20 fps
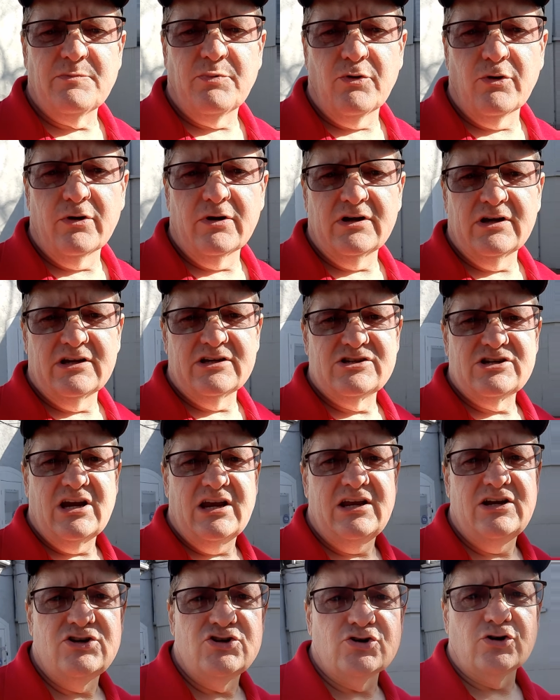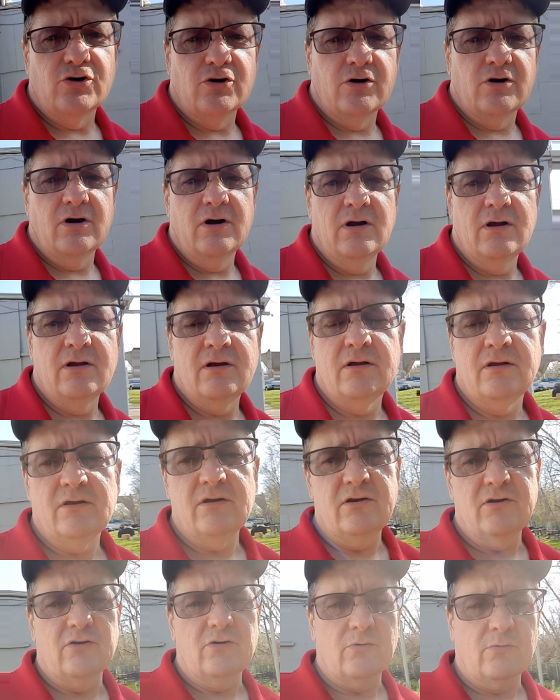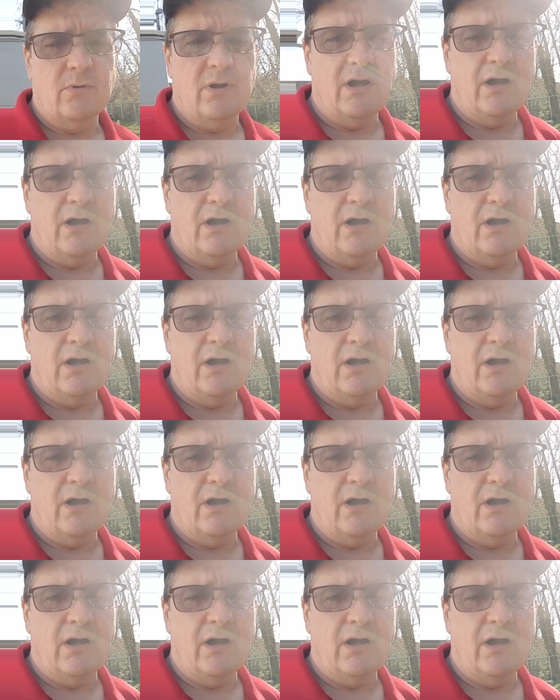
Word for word: important to change your your